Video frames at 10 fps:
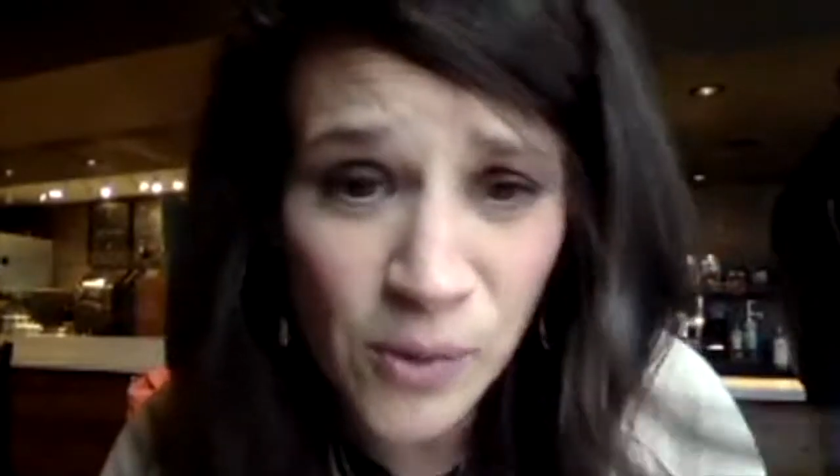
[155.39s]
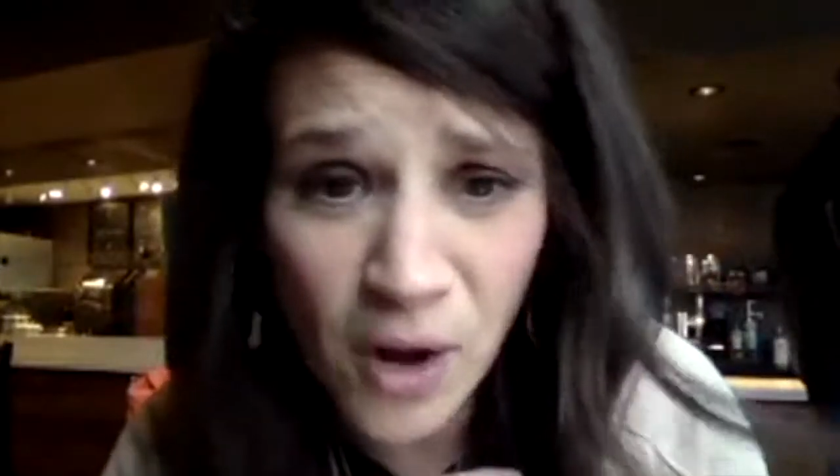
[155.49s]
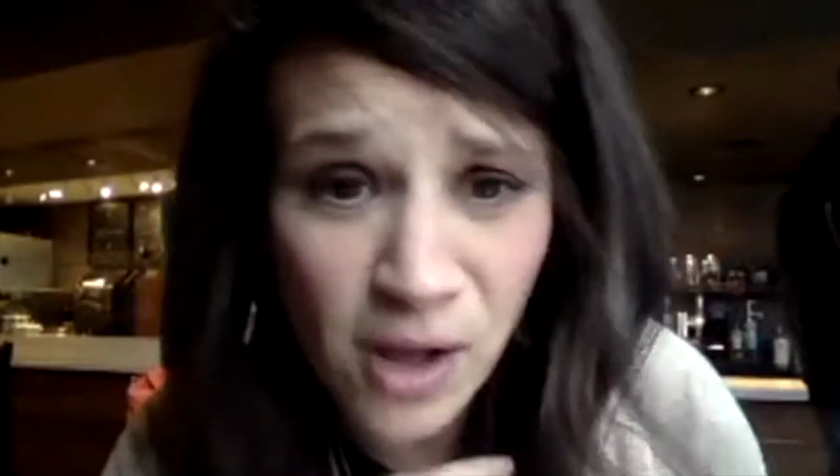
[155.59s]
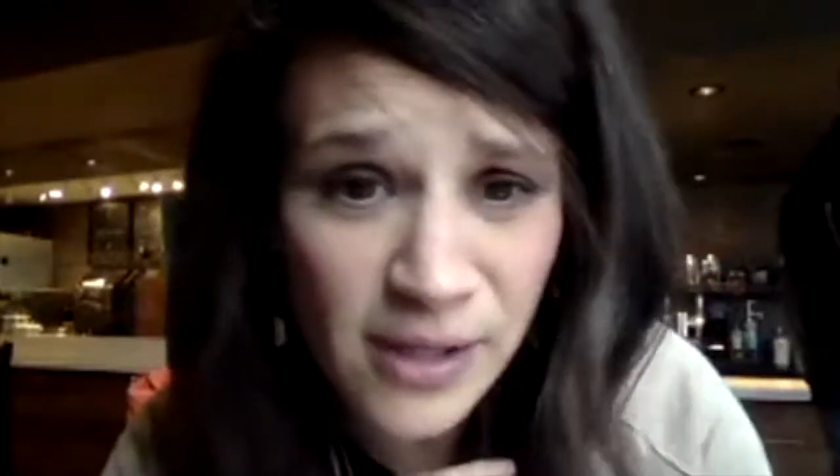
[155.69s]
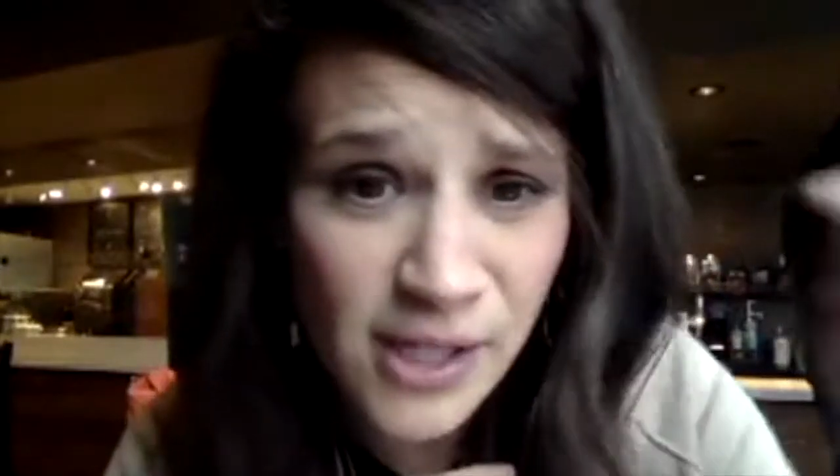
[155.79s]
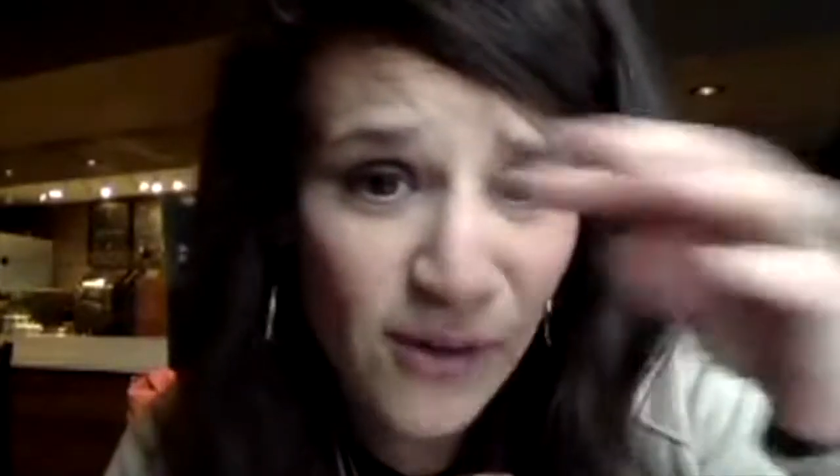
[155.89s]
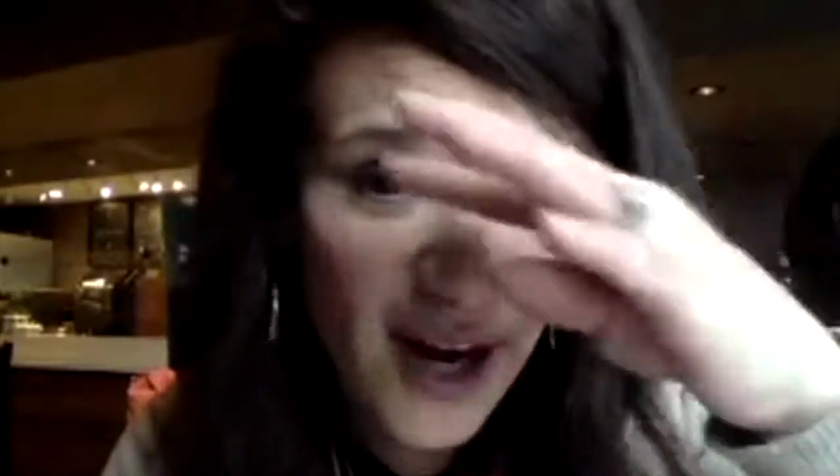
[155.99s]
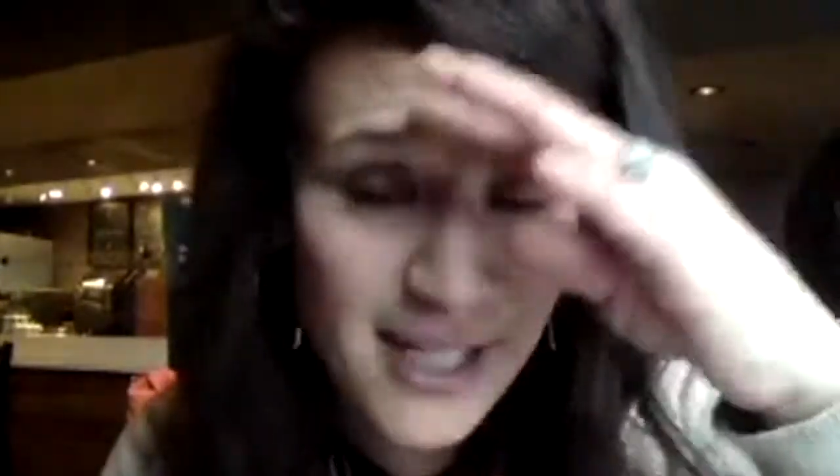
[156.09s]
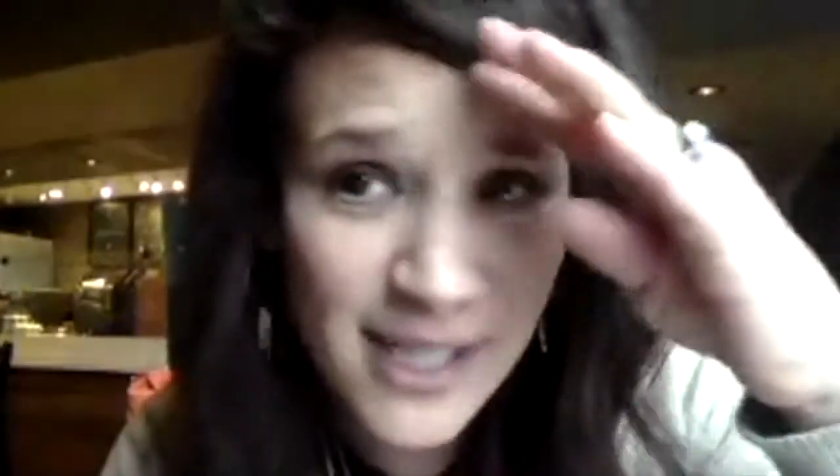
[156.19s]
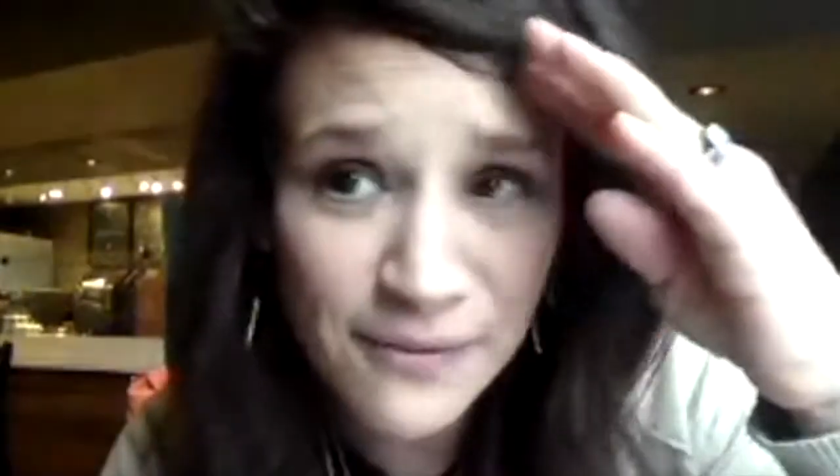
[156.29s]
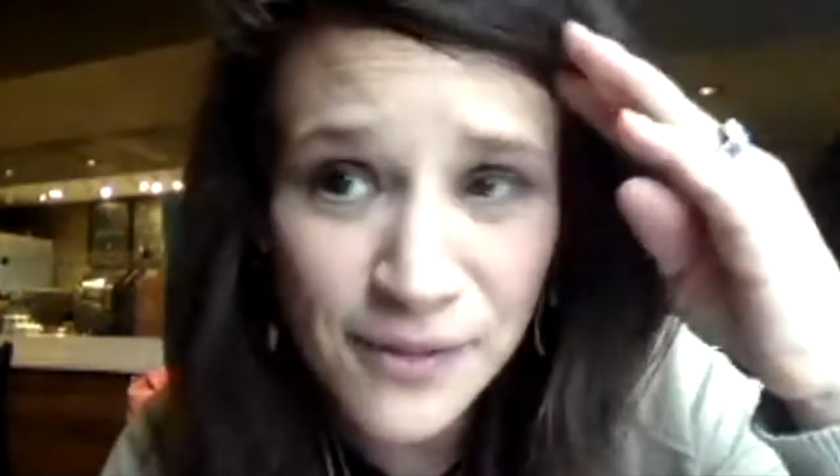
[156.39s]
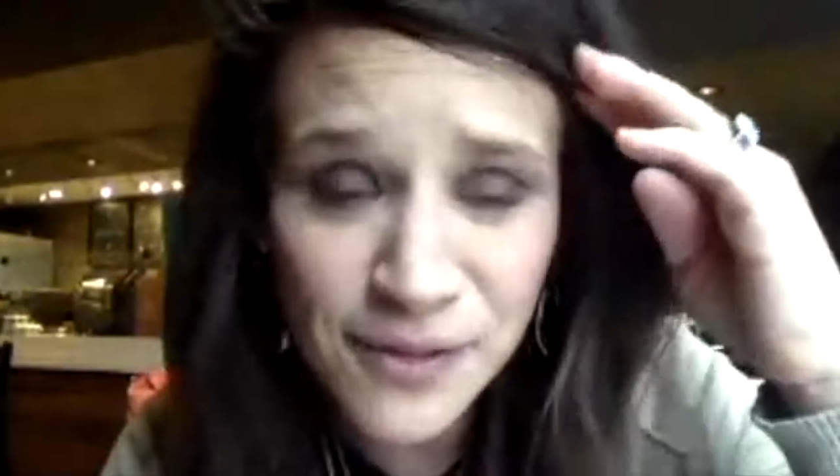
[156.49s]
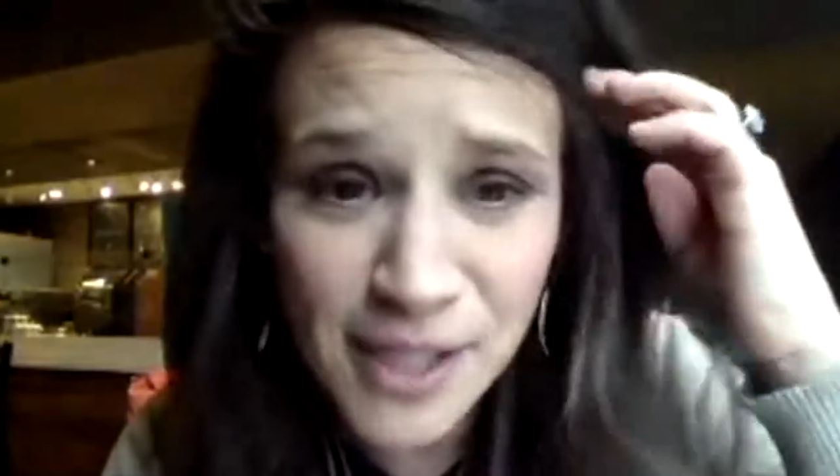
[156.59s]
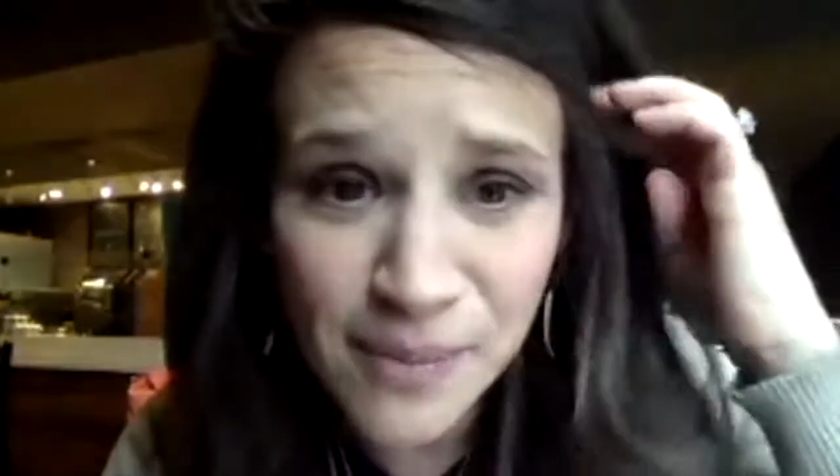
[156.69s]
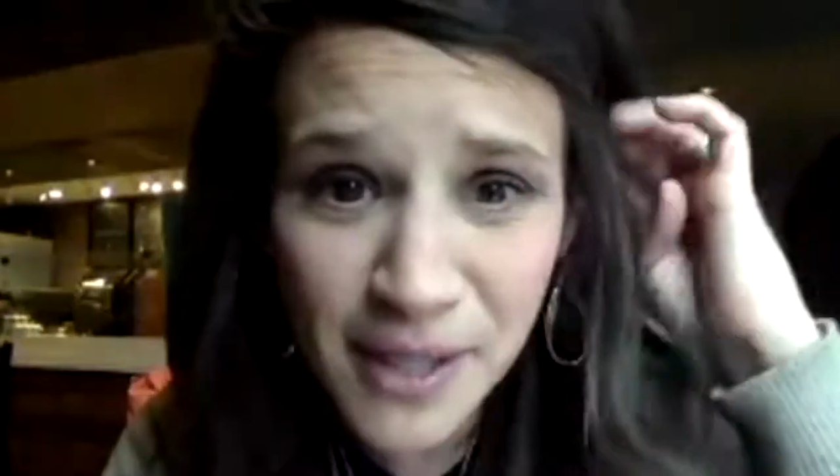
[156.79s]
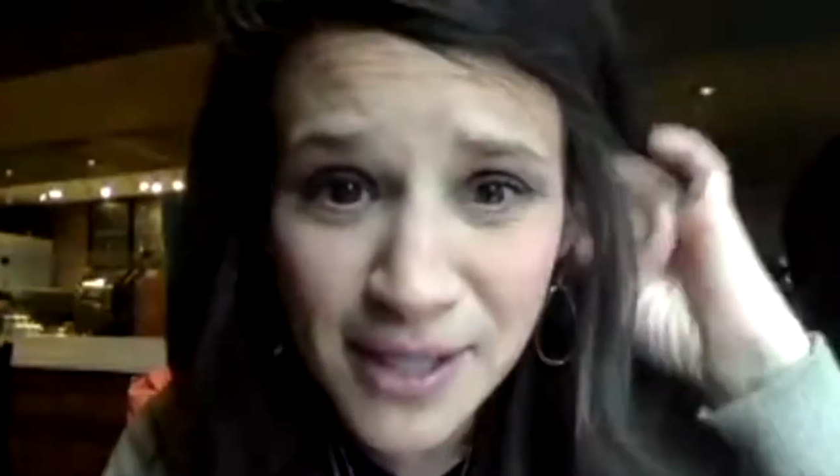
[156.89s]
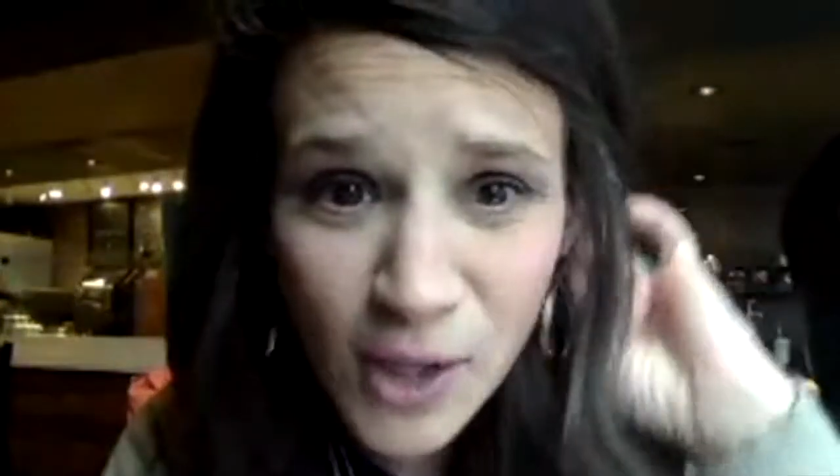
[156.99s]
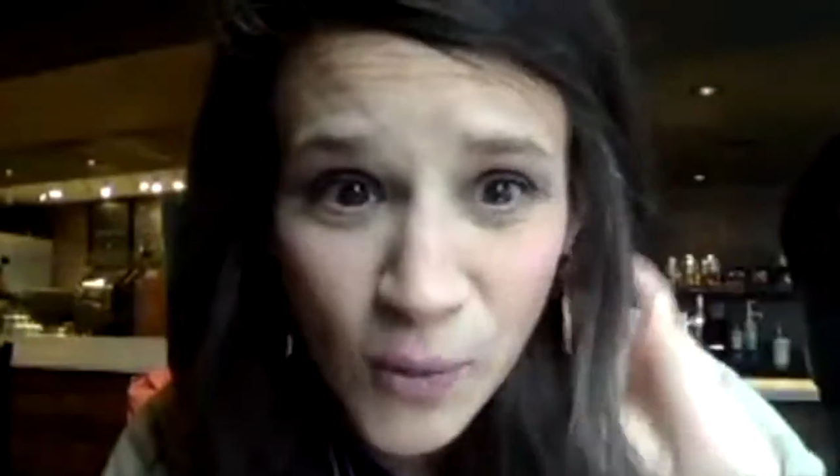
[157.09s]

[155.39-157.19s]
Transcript: They were all interacting 15 minutes